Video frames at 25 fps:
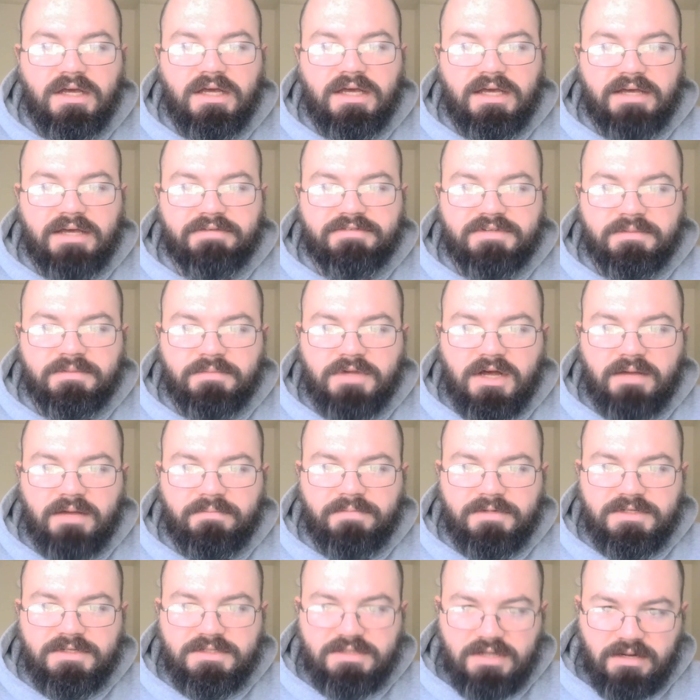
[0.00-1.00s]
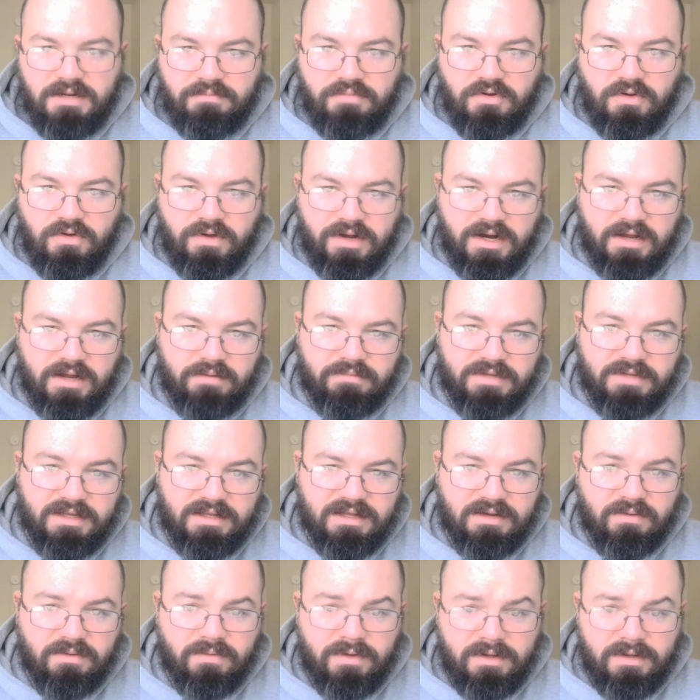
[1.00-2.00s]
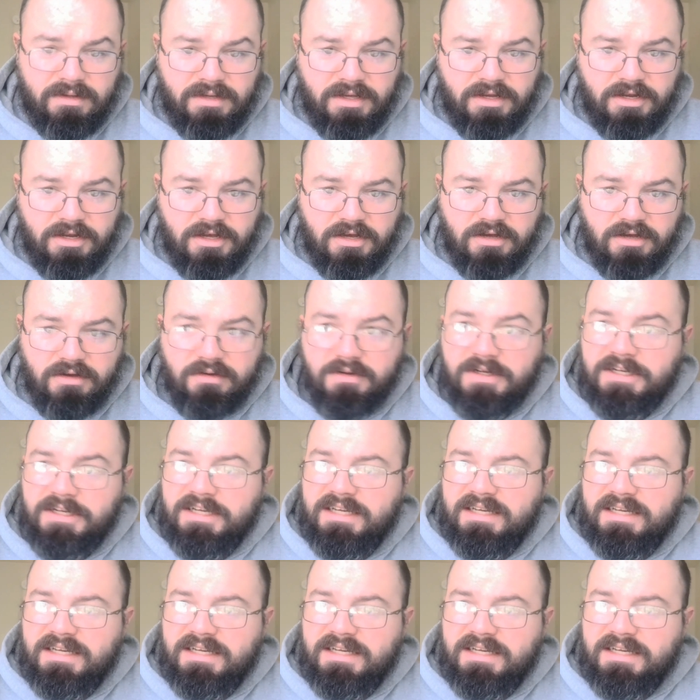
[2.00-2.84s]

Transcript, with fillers: if some companies start pulling out, being like, well, you know,